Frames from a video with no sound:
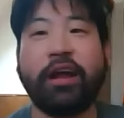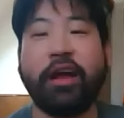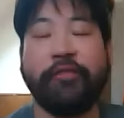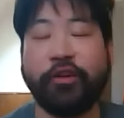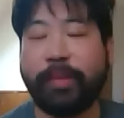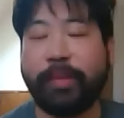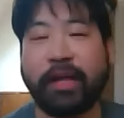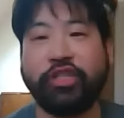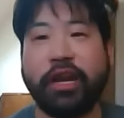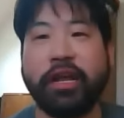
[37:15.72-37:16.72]
First
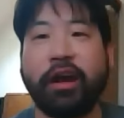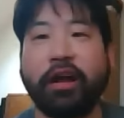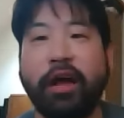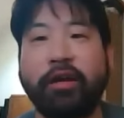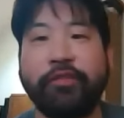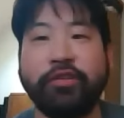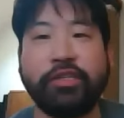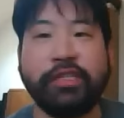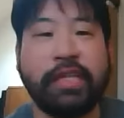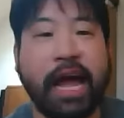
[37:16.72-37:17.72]
match, Johnny Gargano
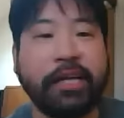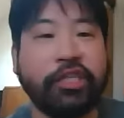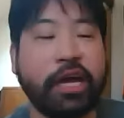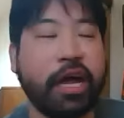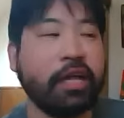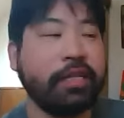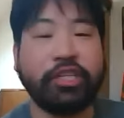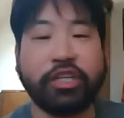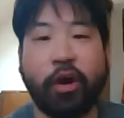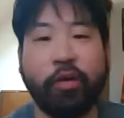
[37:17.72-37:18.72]
versus
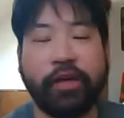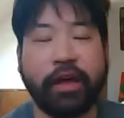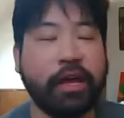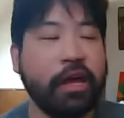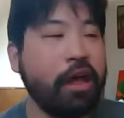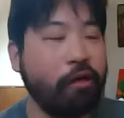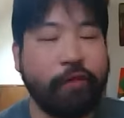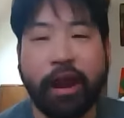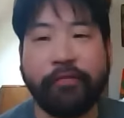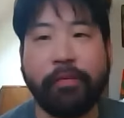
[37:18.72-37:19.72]
Dijakovic
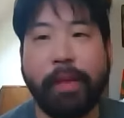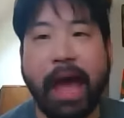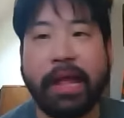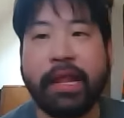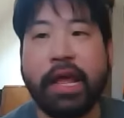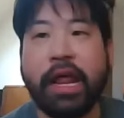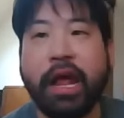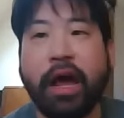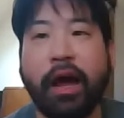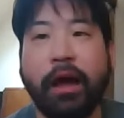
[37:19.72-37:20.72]
right off the bat.
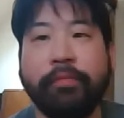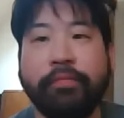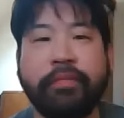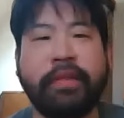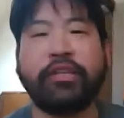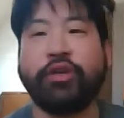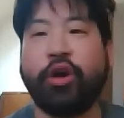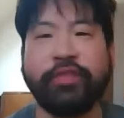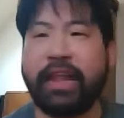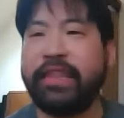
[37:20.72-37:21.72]

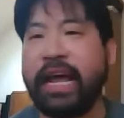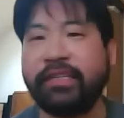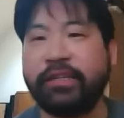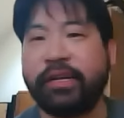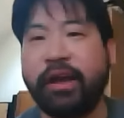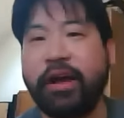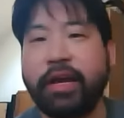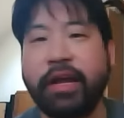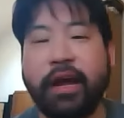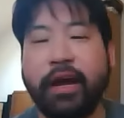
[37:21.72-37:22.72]
Dijakovic's got a nice hoodie
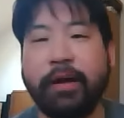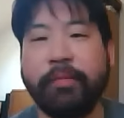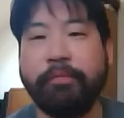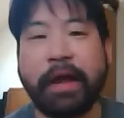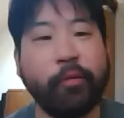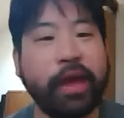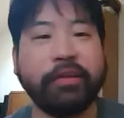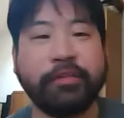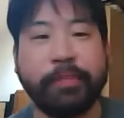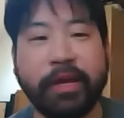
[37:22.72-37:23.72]
on. By the way,
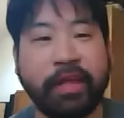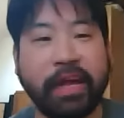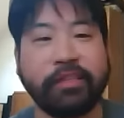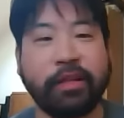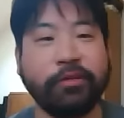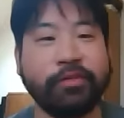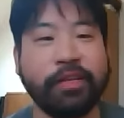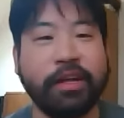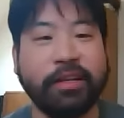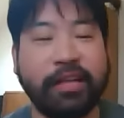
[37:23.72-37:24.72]
speaking of nice clothes,
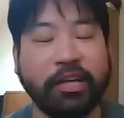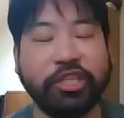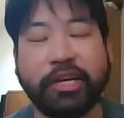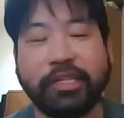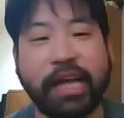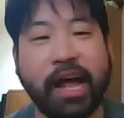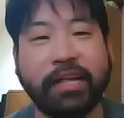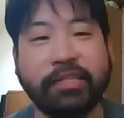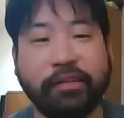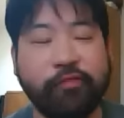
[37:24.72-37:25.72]
Dasha
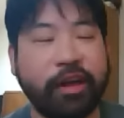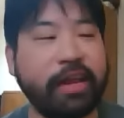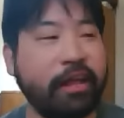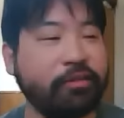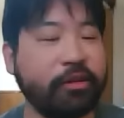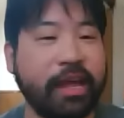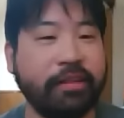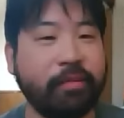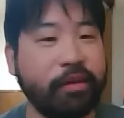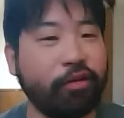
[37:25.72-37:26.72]
Gonzalez, the ring announcer in
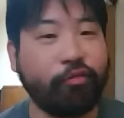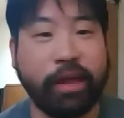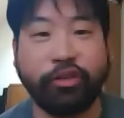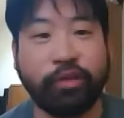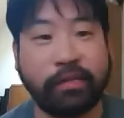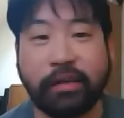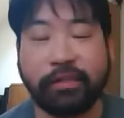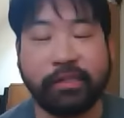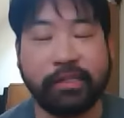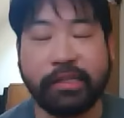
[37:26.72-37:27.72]
AEW, great dress on
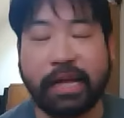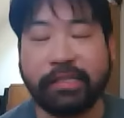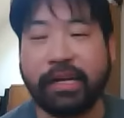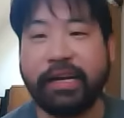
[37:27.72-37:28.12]
last night.